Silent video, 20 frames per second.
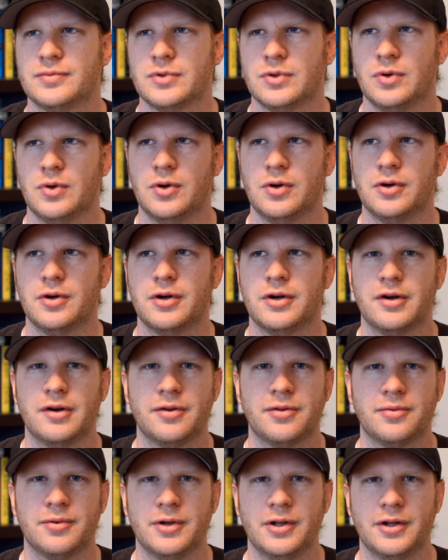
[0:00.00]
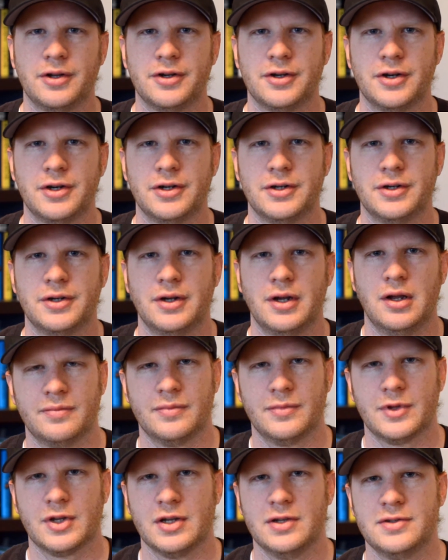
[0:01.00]
horror, thriller,
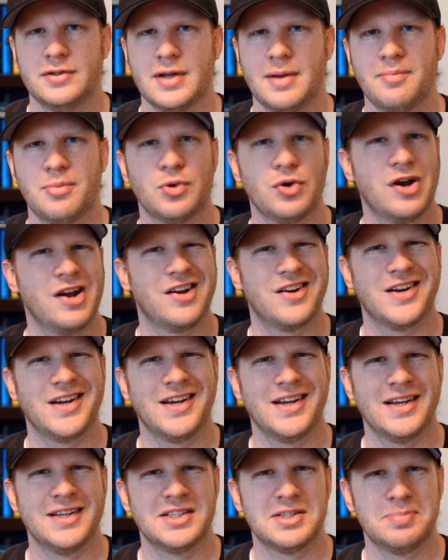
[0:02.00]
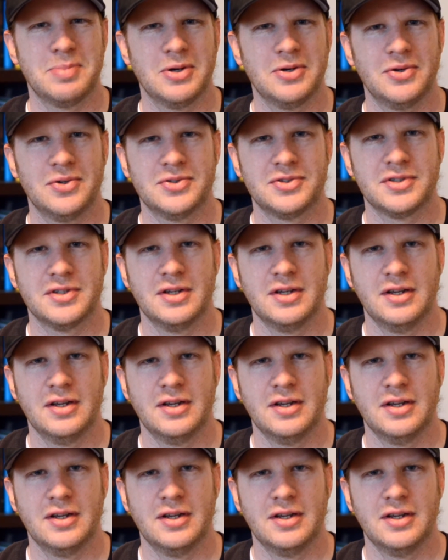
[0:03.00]
contemporary, I suppose.